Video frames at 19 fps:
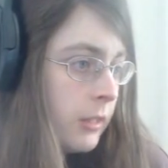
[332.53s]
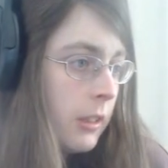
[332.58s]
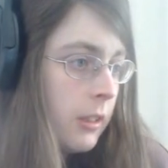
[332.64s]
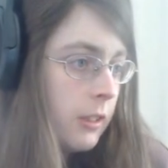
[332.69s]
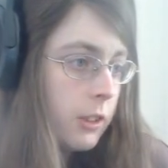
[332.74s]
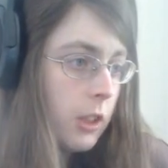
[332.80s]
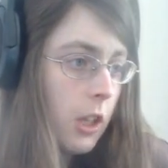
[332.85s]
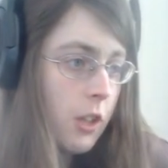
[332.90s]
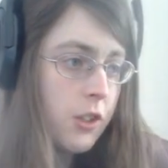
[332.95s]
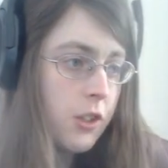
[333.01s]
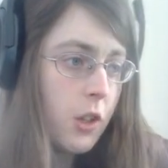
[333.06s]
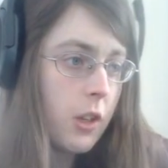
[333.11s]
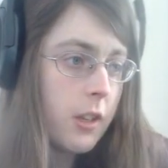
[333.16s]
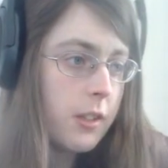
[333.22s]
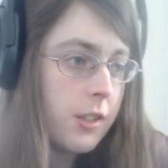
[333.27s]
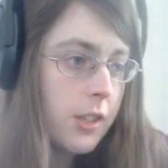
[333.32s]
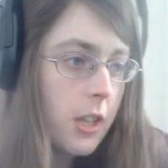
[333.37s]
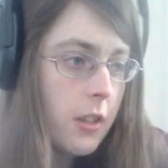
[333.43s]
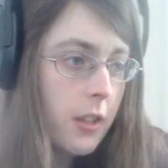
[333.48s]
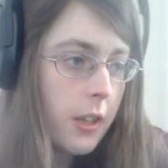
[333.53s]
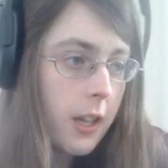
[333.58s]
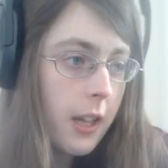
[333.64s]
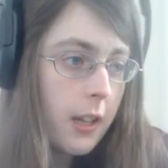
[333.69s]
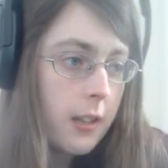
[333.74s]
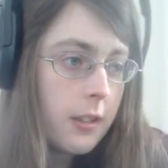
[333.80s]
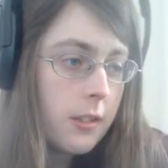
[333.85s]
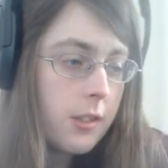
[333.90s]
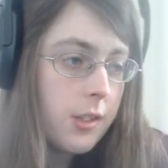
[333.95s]
So as you can see, the
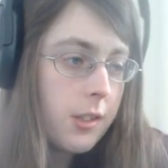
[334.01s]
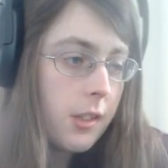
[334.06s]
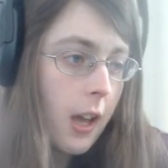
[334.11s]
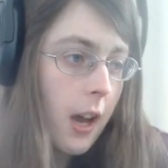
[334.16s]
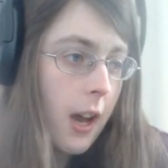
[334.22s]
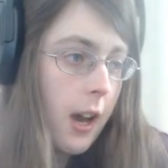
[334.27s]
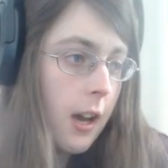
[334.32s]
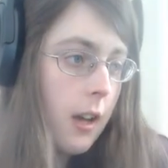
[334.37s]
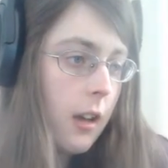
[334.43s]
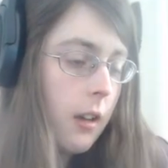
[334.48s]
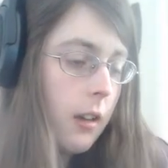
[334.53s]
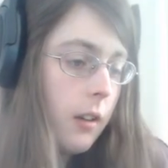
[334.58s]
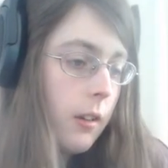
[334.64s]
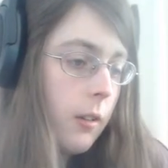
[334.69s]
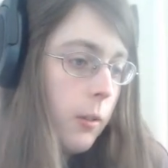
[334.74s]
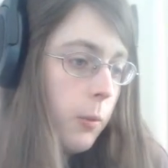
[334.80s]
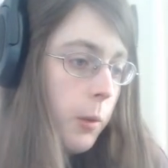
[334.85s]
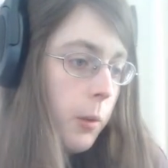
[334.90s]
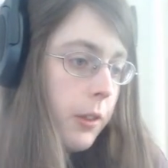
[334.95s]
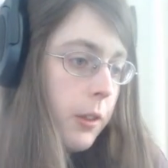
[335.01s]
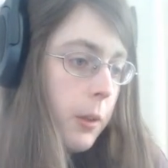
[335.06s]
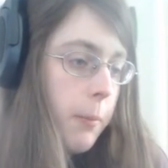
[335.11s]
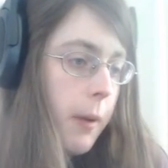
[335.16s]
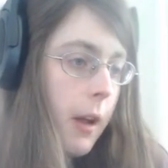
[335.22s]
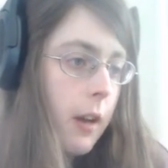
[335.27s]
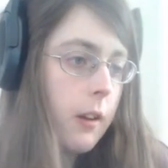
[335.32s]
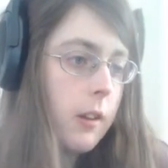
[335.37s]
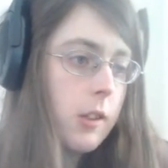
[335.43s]
kids with their
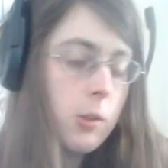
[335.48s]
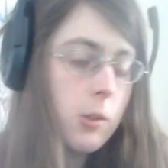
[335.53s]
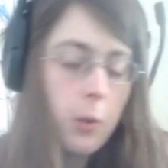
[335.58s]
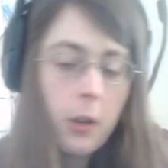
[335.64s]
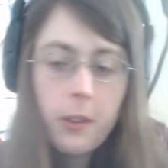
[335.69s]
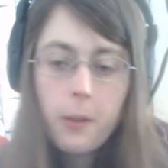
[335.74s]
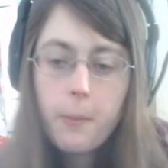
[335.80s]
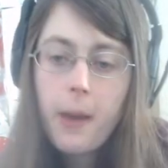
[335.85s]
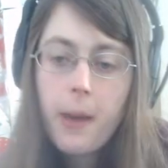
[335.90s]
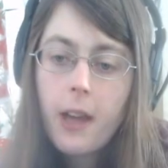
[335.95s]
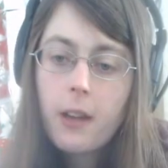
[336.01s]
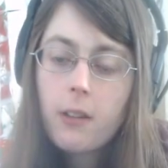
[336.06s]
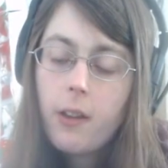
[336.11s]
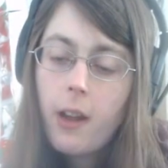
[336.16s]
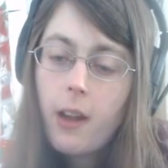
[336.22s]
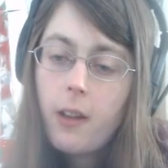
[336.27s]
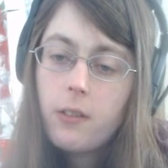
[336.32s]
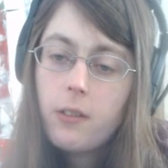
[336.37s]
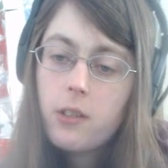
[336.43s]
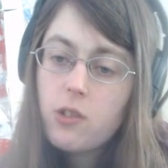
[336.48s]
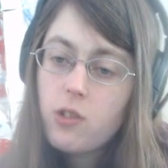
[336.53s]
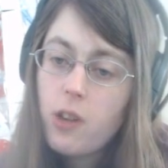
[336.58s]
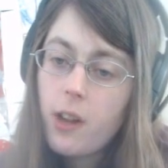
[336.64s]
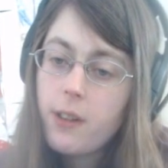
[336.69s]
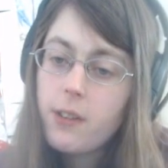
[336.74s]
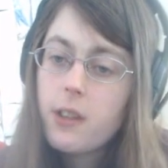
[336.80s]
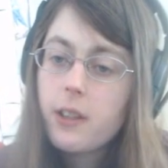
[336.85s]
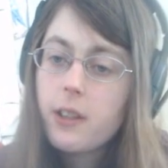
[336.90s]
parents were in the background
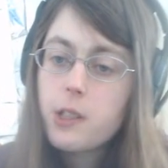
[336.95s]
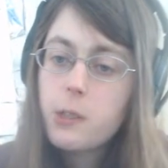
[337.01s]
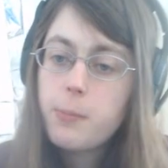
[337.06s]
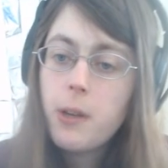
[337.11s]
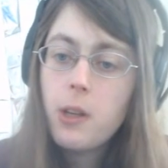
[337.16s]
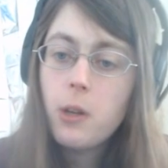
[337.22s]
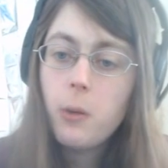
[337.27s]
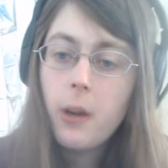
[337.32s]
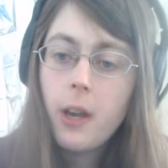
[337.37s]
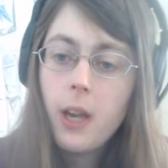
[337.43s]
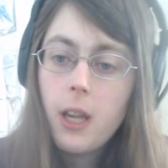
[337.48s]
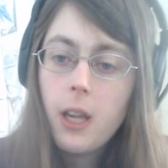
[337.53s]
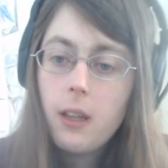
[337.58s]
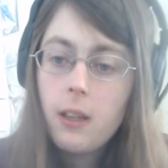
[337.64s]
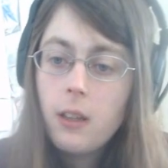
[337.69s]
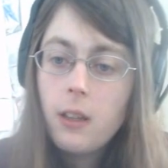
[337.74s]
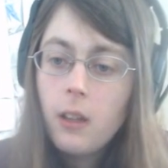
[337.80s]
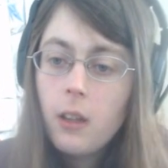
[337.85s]
trying to like speed away.